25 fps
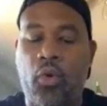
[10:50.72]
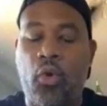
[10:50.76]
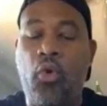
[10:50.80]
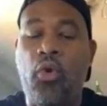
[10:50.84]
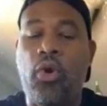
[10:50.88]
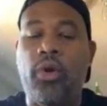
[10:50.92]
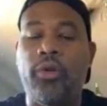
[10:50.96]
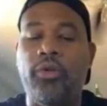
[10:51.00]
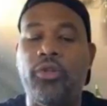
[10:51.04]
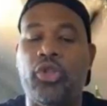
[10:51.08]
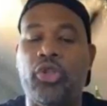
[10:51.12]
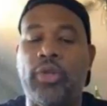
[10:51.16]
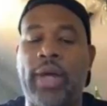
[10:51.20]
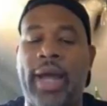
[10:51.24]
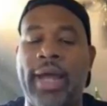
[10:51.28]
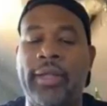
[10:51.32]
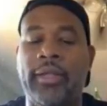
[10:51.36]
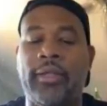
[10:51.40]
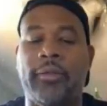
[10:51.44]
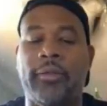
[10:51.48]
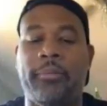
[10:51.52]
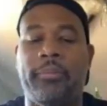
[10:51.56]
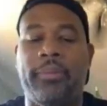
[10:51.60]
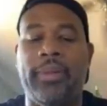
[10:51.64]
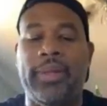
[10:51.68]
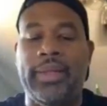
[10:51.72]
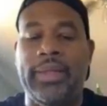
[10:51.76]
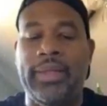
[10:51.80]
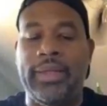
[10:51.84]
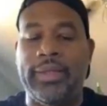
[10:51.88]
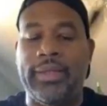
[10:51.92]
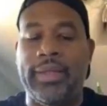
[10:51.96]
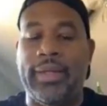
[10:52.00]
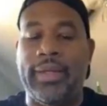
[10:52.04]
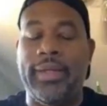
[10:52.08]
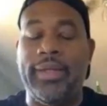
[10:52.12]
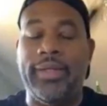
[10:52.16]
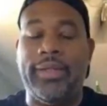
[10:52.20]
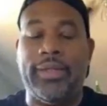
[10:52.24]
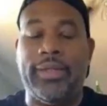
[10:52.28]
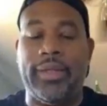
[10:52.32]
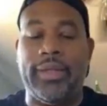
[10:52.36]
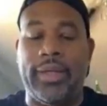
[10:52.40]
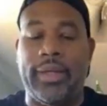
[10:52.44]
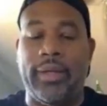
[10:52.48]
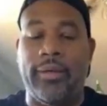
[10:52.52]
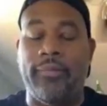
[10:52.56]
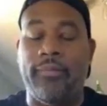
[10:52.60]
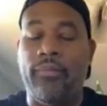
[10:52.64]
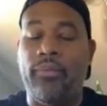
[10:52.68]
who are you trying to please? And he
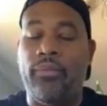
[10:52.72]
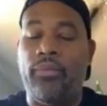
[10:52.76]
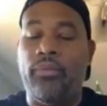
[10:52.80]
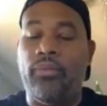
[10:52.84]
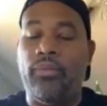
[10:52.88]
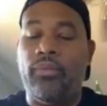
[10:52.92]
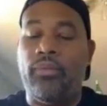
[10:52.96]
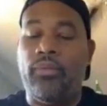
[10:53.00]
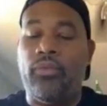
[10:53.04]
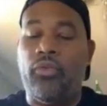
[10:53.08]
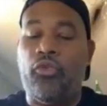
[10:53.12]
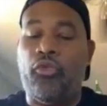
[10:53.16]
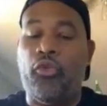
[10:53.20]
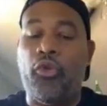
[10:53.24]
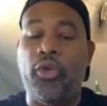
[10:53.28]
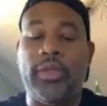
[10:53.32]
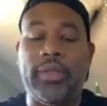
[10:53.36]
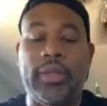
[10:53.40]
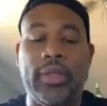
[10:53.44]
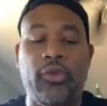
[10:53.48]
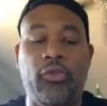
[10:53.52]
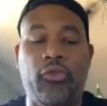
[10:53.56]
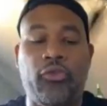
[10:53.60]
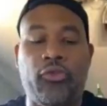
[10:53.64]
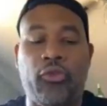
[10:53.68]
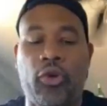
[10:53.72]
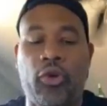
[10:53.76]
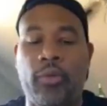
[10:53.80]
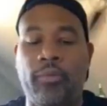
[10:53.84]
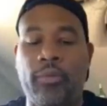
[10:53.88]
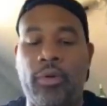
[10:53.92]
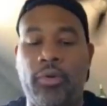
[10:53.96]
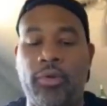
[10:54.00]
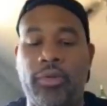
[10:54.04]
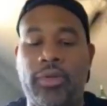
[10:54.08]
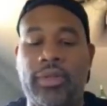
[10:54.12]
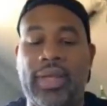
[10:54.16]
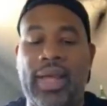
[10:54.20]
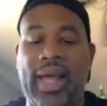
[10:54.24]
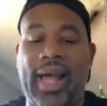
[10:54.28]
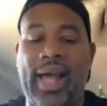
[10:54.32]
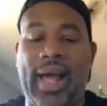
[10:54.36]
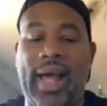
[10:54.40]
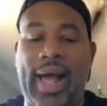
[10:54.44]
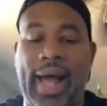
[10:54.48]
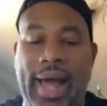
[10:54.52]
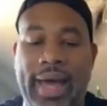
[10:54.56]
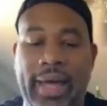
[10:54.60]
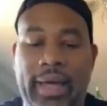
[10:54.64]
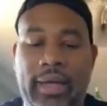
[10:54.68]
said, first and foremost,
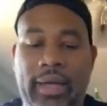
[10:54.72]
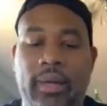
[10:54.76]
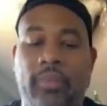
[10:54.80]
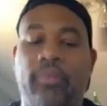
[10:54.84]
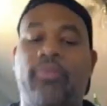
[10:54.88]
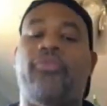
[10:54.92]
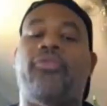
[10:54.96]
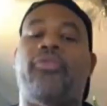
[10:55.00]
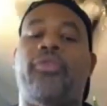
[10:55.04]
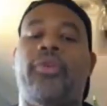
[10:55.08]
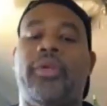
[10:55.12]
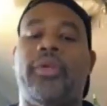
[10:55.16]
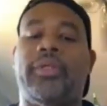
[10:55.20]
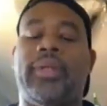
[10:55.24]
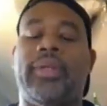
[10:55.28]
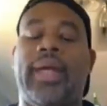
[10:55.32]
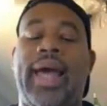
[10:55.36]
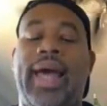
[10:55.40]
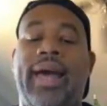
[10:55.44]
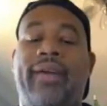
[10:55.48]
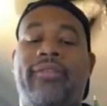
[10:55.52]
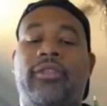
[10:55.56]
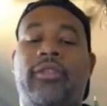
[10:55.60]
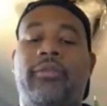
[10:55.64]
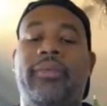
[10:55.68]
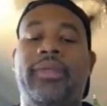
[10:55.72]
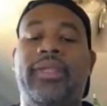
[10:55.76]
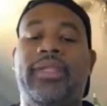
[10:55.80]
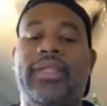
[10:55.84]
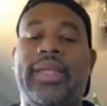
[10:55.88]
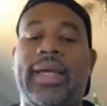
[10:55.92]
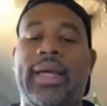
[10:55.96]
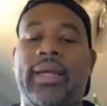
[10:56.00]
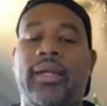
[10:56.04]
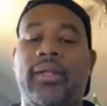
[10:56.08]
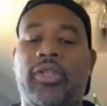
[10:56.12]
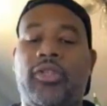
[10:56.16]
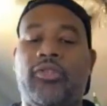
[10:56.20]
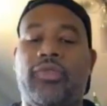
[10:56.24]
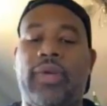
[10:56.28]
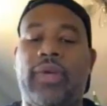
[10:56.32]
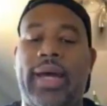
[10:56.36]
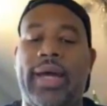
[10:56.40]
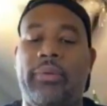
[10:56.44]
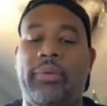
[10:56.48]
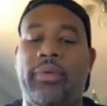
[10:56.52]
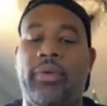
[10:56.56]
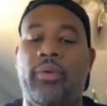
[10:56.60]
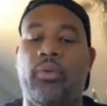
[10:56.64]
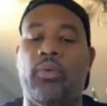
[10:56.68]
I come first. I have to be
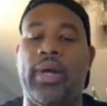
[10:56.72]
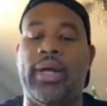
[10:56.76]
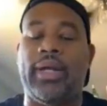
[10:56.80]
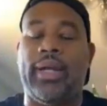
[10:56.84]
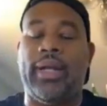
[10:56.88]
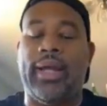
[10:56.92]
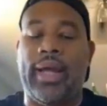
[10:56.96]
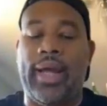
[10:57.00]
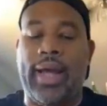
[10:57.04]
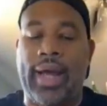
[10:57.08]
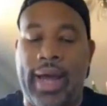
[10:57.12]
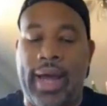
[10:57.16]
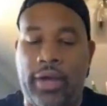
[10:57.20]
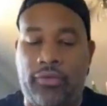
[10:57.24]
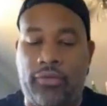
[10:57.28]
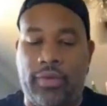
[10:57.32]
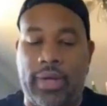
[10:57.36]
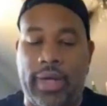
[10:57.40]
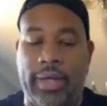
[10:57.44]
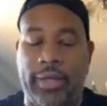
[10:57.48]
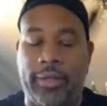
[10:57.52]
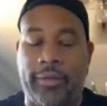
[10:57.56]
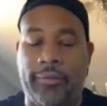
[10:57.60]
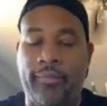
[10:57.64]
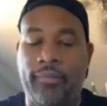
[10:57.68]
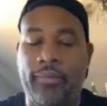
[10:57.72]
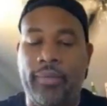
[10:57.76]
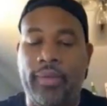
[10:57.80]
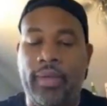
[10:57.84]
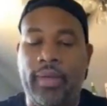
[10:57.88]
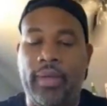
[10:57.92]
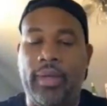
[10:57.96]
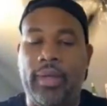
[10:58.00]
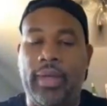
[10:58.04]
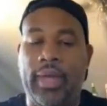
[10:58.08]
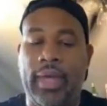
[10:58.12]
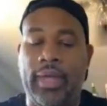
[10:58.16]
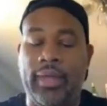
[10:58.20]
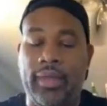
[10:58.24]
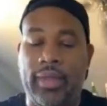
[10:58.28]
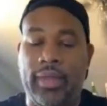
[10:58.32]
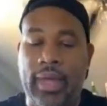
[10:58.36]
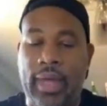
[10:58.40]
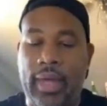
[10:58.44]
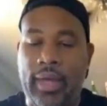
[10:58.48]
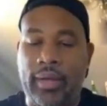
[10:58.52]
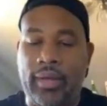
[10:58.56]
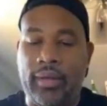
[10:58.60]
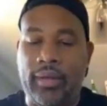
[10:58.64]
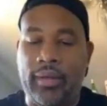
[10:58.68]
satisfied with what I write. And
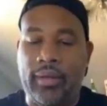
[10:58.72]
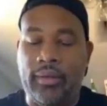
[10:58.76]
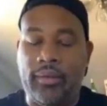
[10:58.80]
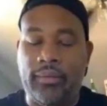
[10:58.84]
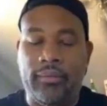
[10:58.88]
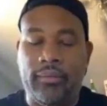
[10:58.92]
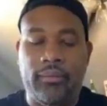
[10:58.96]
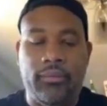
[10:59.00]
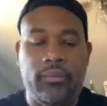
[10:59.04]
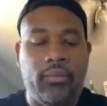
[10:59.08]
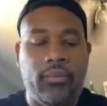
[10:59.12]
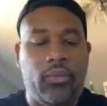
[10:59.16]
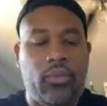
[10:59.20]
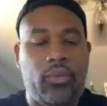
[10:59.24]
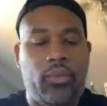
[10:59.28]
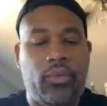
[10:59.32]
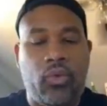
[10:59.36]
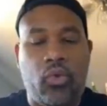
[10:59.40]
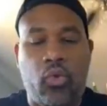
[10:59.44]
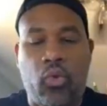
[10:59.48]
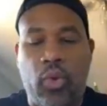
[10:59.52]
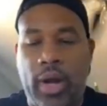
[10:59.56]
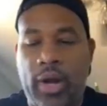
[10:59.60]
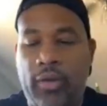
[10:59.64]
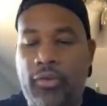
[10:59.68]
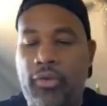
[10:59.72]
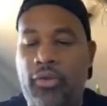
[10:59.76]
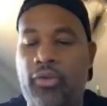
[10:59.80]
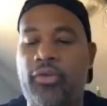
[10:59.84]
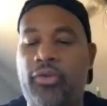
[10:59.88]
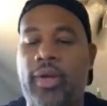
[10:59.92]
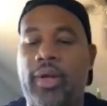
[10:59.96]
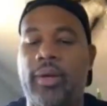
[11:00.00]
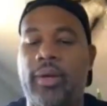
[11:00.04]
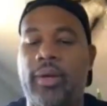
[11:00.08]
then whoever